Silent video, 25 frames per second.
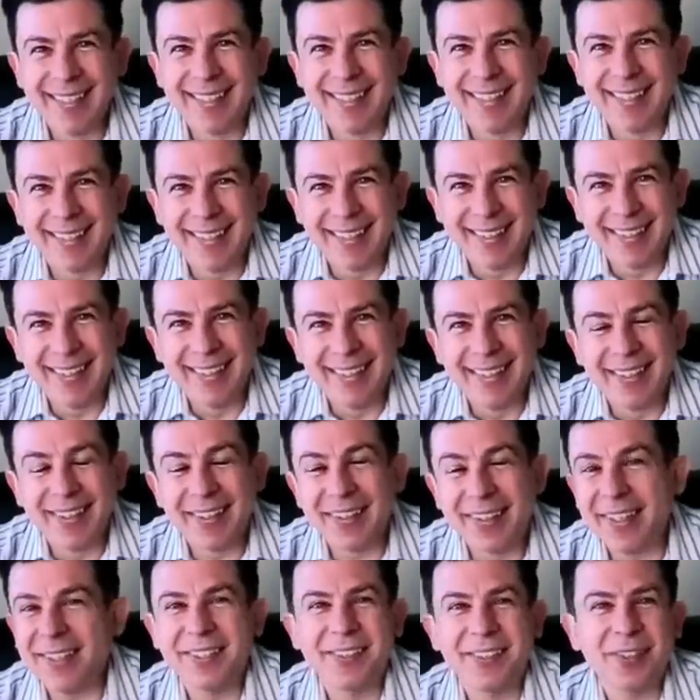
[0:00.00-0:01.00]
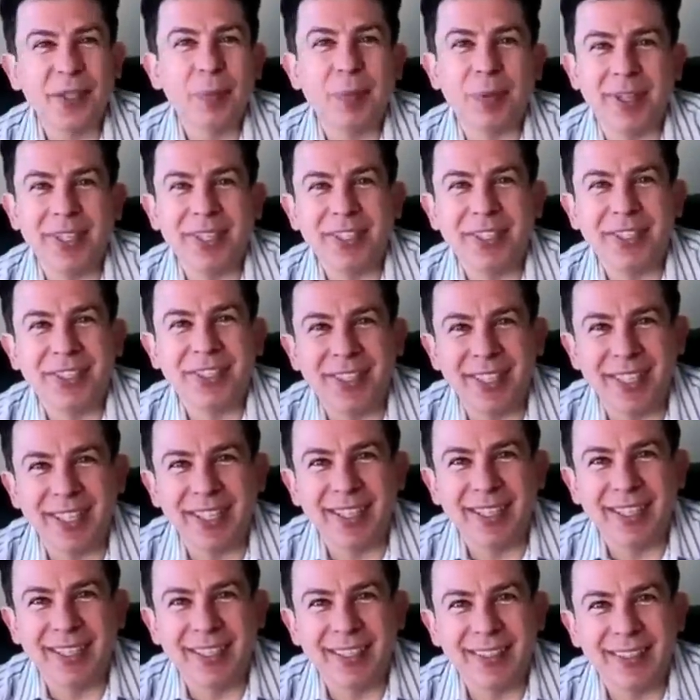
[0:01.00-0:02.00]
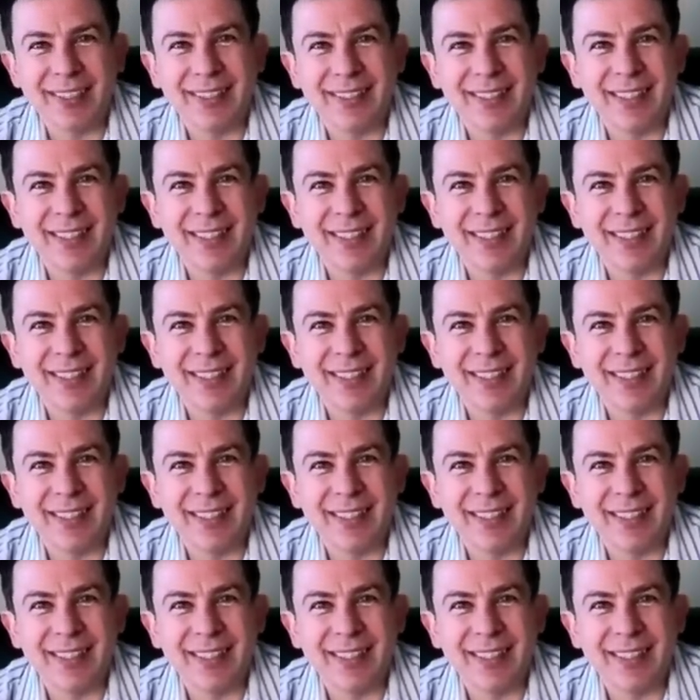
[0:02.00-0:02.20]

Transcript: well, that's super interesting. As